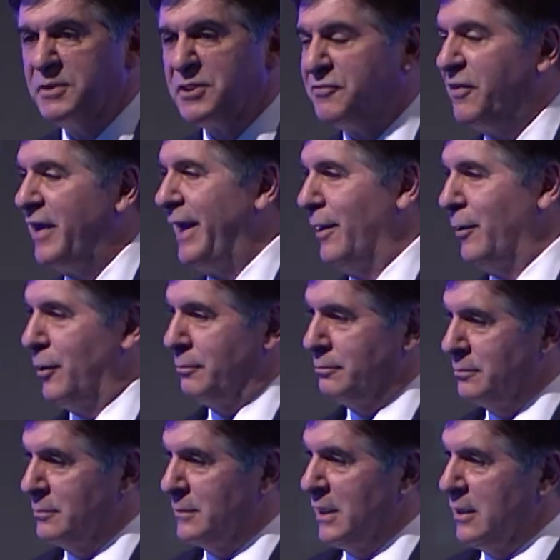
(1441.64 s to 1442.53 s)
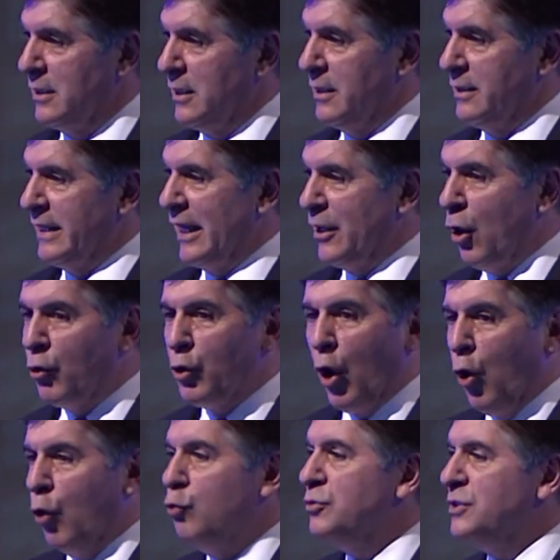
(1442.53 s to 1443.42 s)
fail. They don't
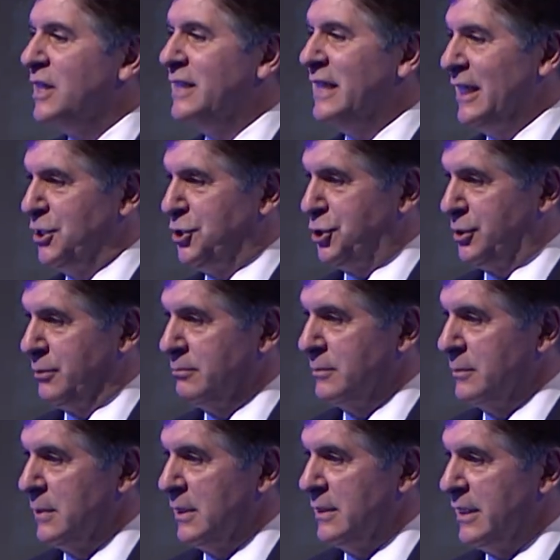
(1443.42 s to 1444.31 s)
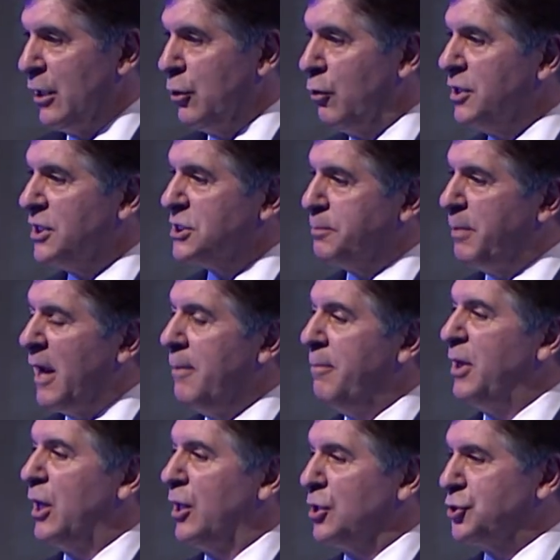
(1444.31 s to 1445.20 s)
own the niche. They don't expand
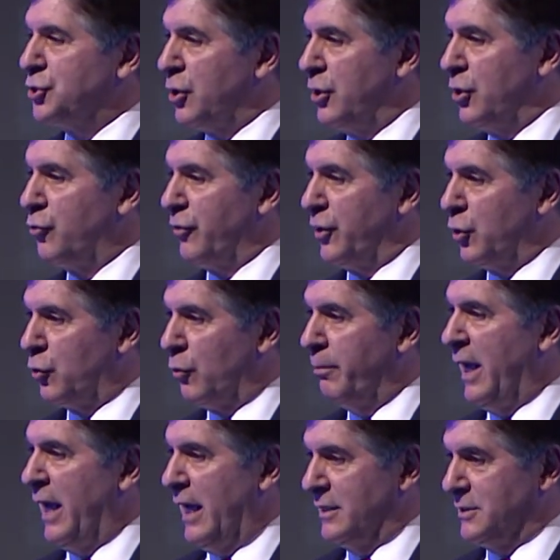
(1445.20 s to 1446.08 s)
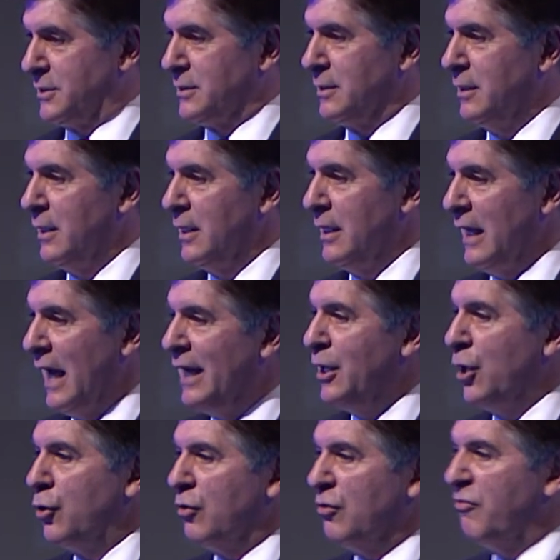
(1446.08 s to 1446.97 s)
beyond a certain critical mass, and they
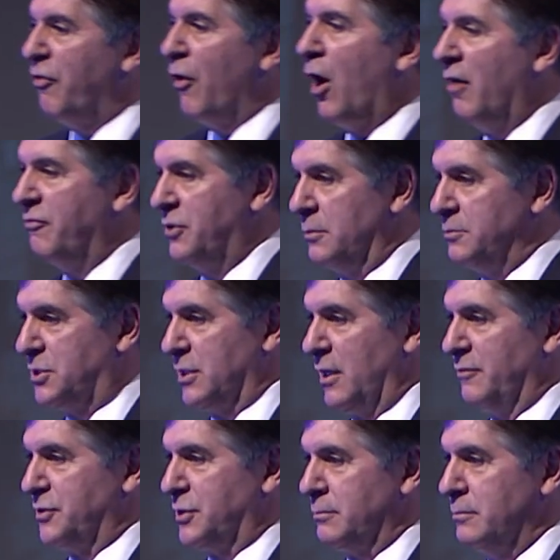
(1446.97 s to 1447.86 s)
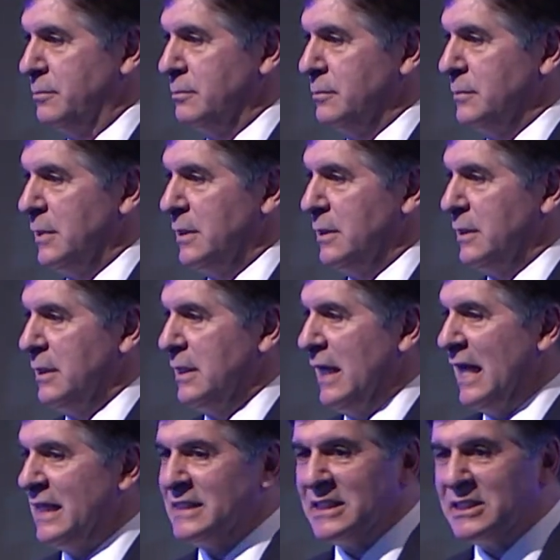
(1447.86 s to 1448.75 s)
don't evolve themselves.
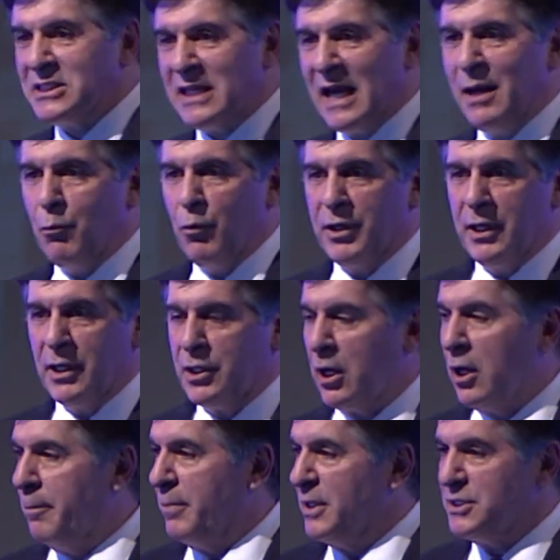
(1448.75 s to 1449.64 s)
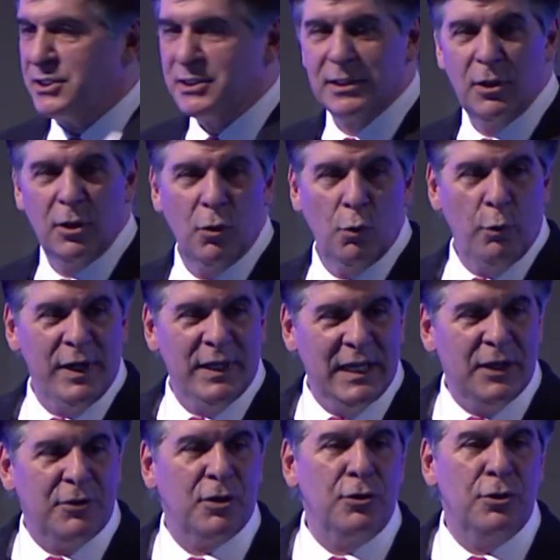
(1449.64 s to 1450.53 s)
It's the same with incumbents. We
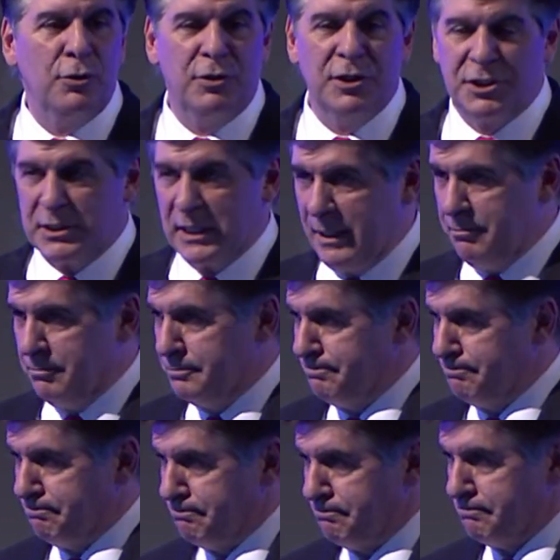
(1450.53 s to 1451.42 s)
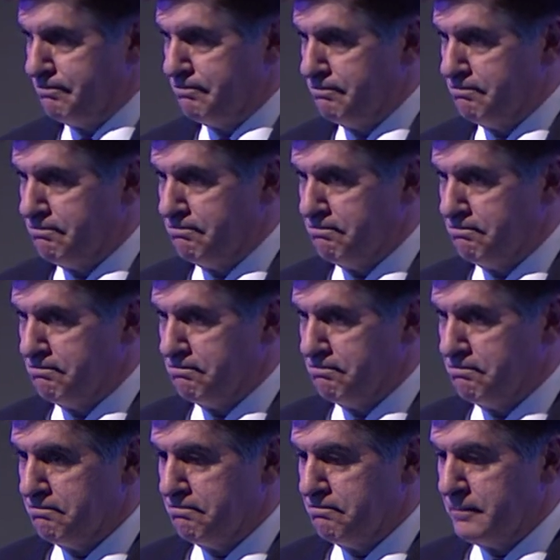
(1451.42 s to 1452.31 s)
need to do the same.
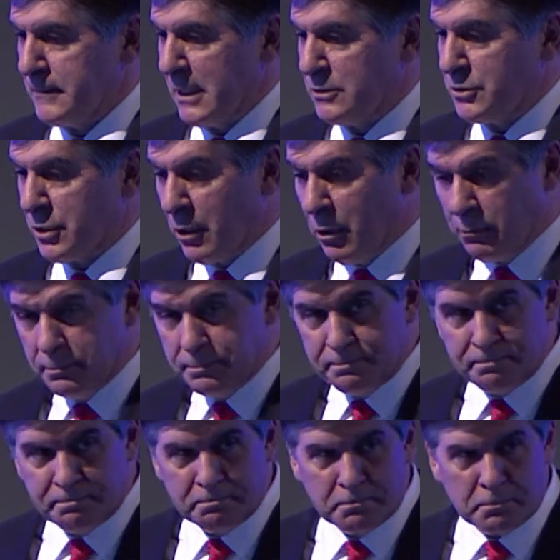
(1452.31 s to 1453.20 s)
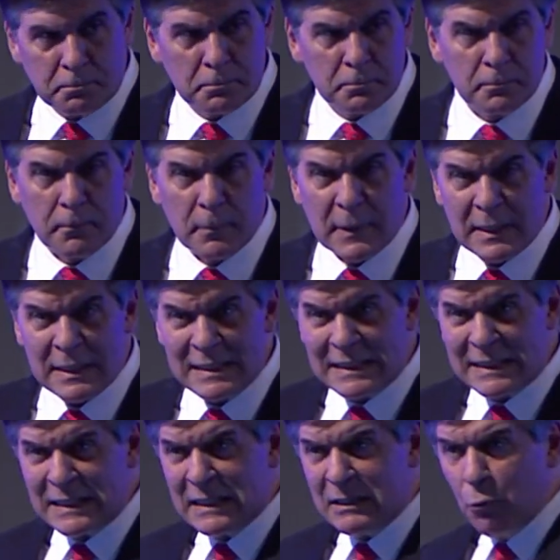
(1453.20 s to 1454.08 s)
So,
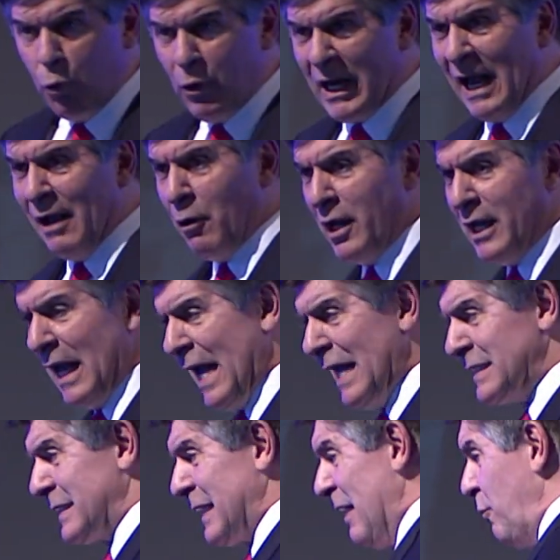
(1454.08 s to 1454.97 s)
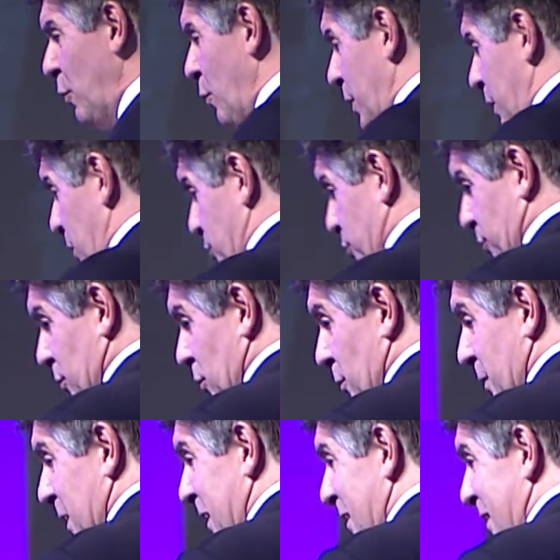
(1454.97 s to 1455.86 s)
what I ask everyone in this
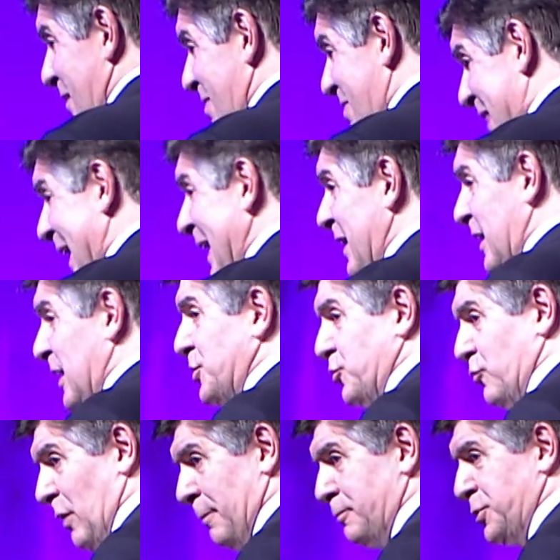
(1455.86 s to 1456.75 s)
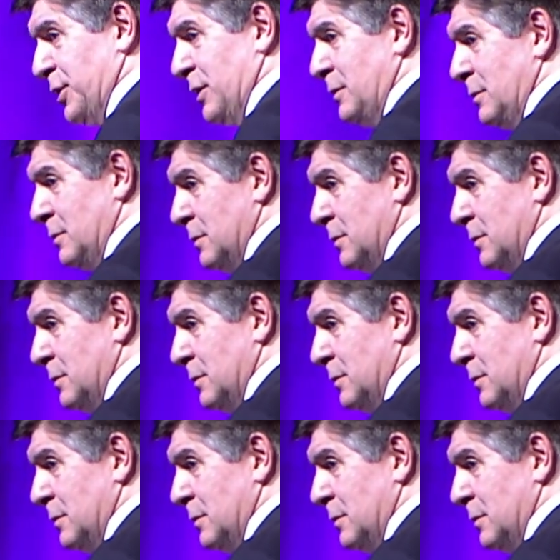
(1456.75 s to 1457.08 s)
room, think disruption,